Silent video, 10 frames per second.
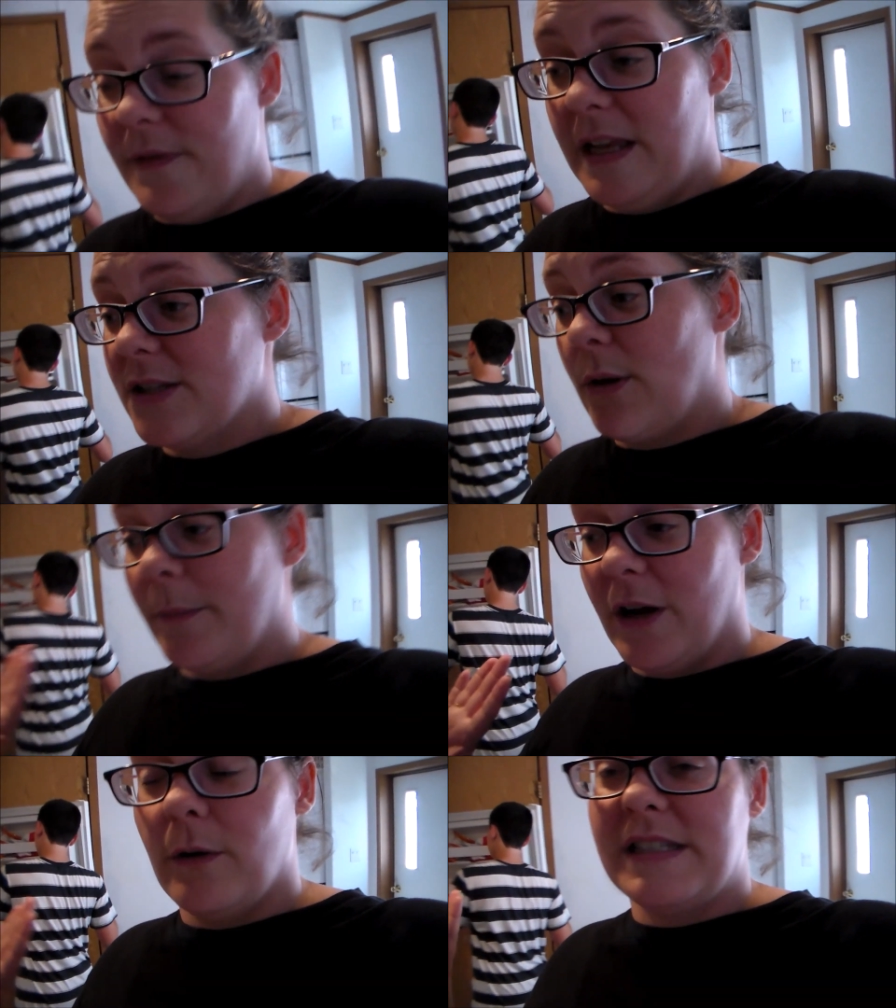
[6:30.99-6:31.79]
feet, so
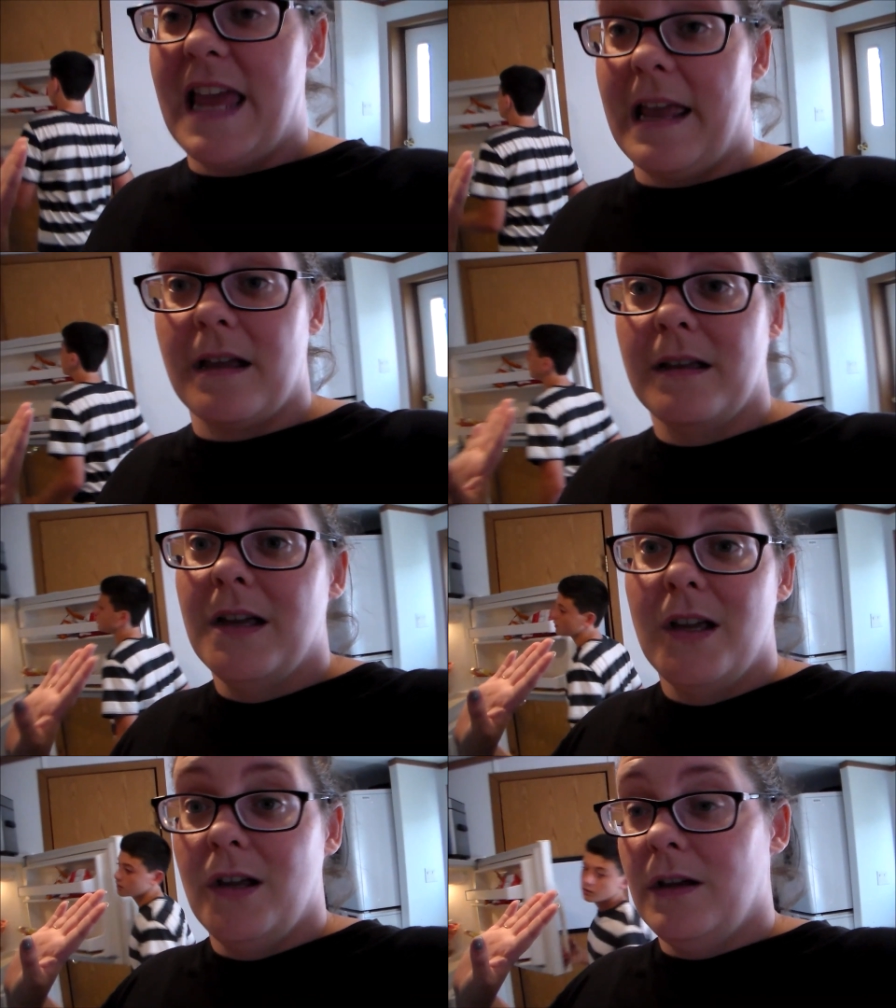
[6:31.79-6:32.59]
I'm gonna go and take
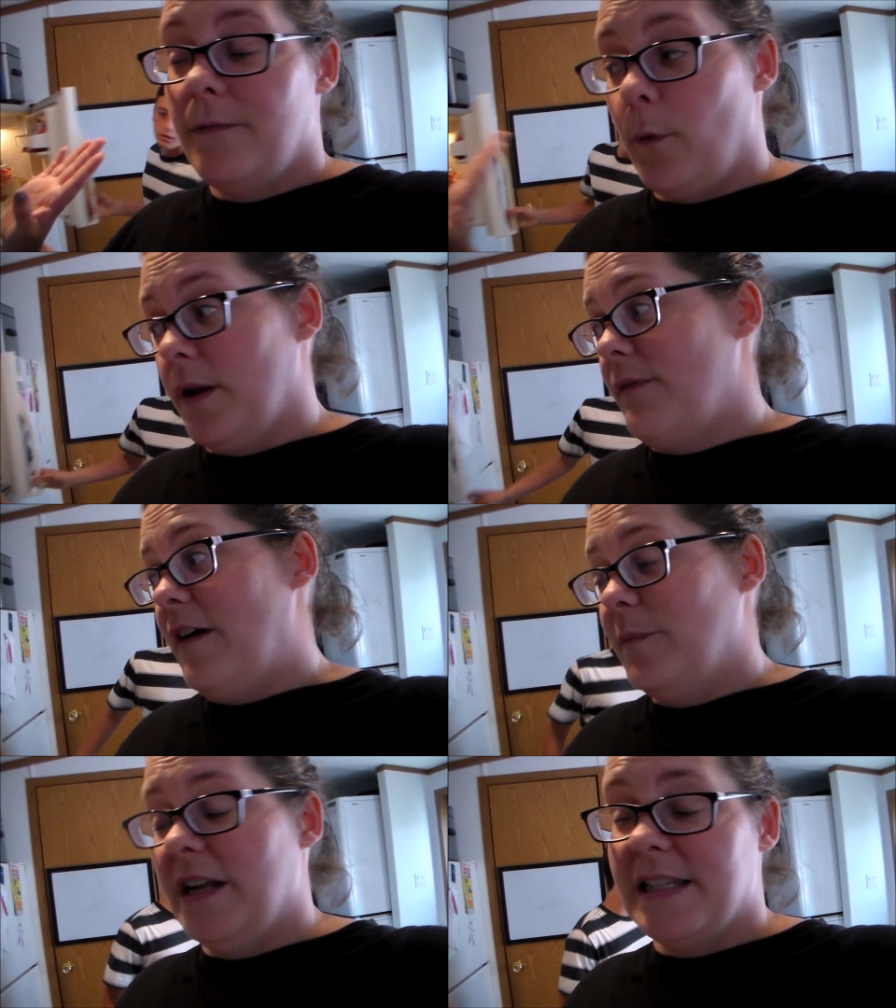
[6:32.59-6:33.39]

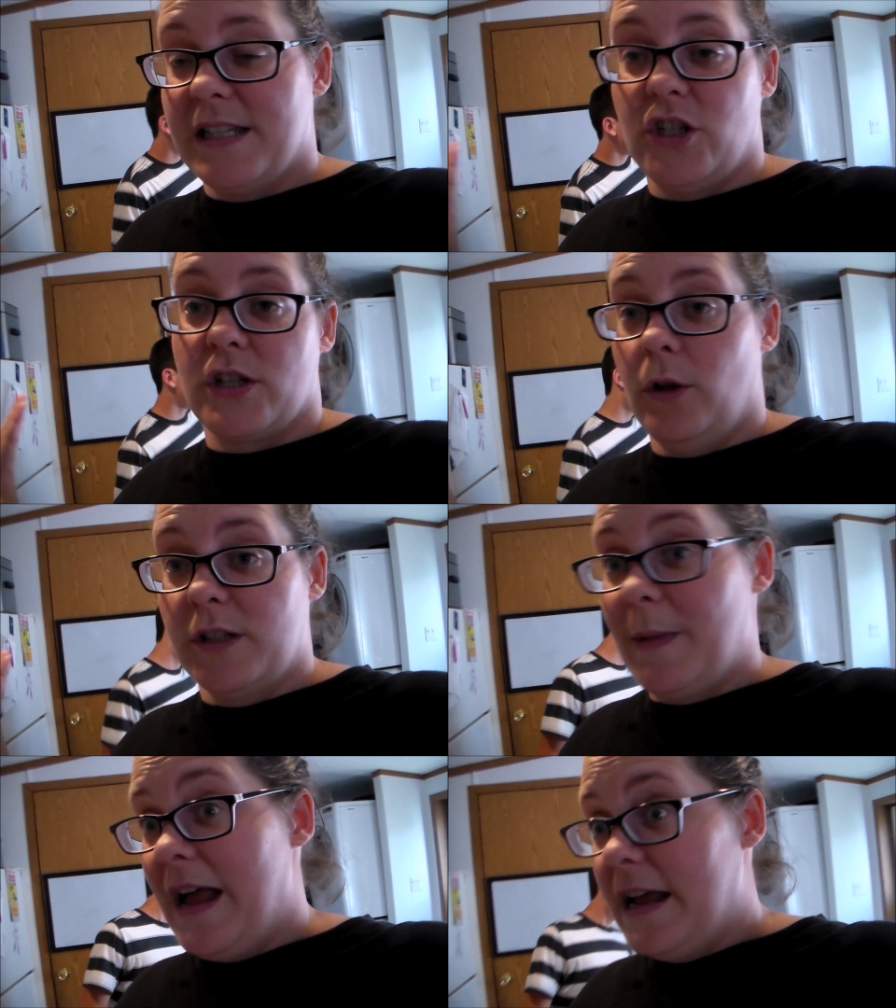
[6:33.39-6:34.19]
45 minutes to just
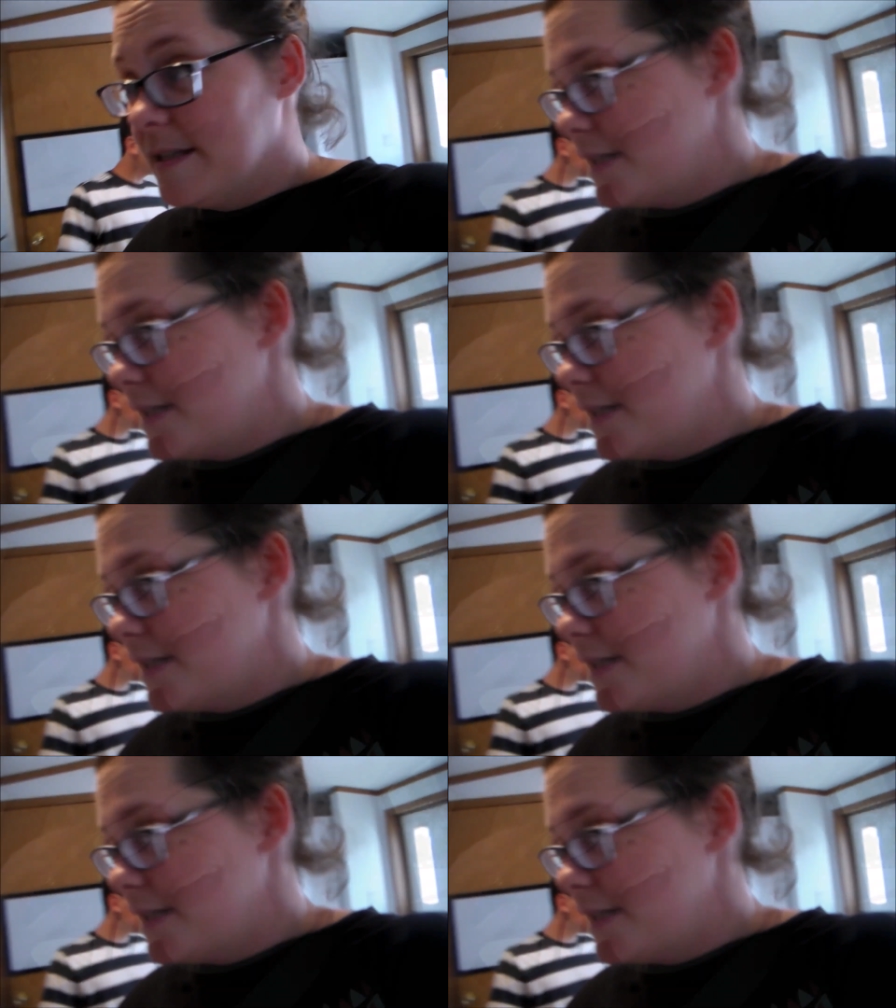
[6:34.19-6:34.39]
close my